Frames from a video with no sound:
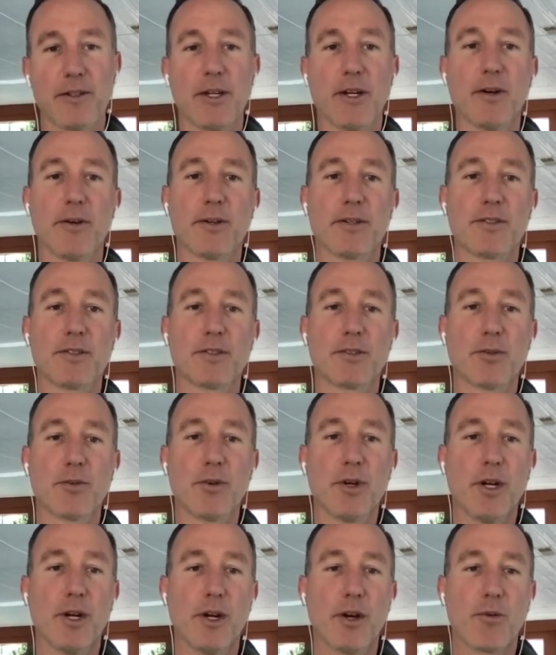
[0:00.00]
No.
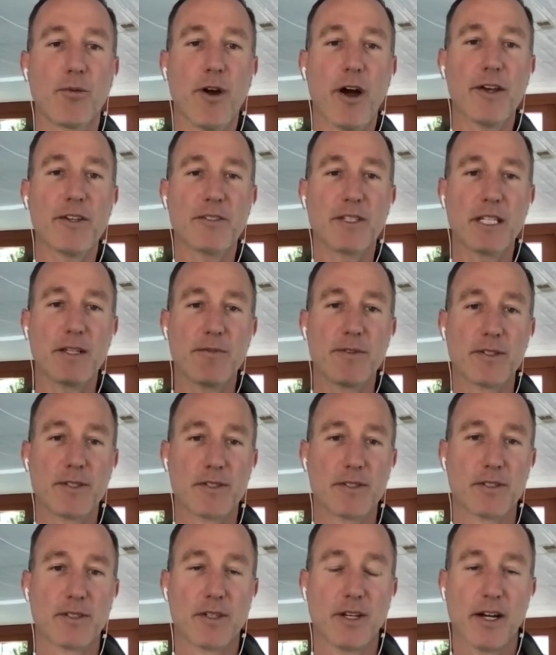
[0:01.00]
So Ross
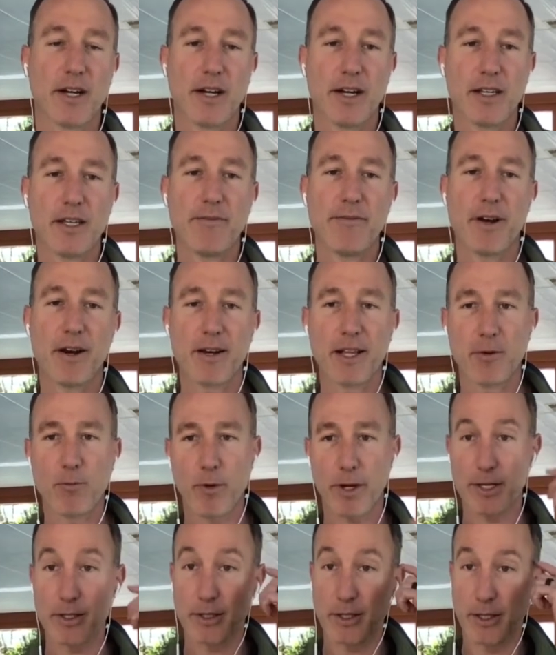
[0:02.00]
Stevens, he founded
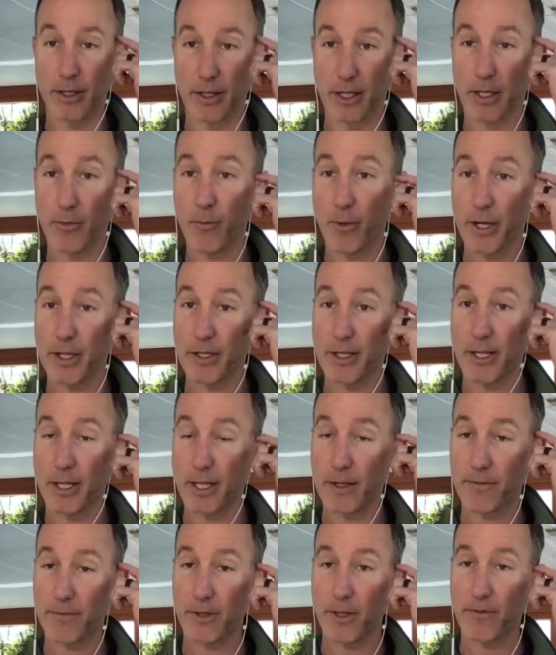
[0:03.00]
NYDIG. And
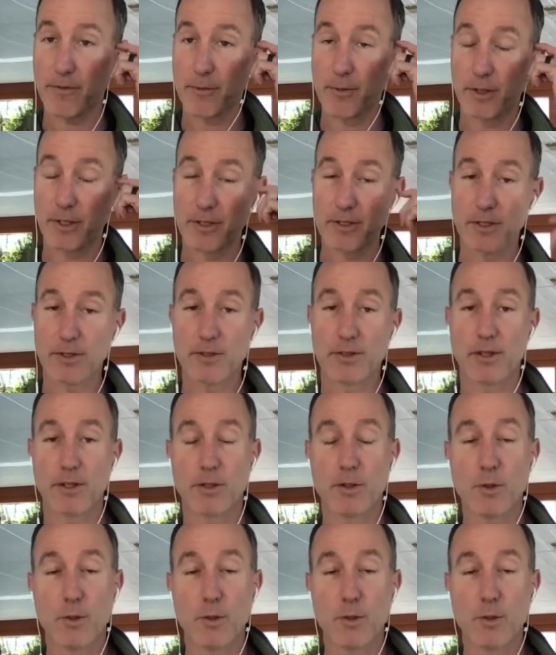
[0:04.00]
NYDIG, if you've been listening to the